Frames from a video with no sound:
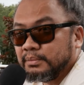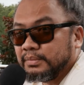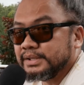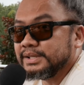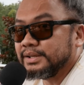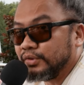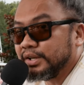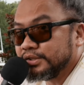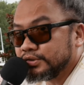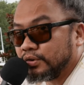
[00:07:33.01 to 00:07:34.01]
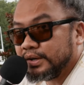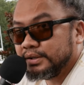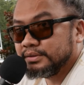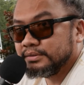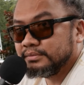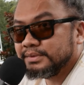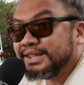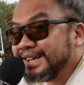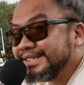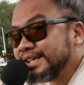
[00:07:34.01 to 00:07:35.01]
But is it really sorry?
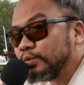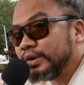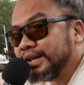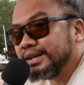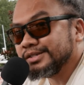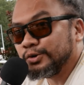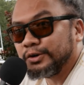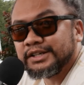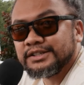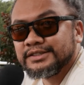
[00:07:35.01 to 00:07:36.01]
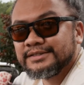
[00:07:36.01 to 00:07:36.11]
Is it really a sorry?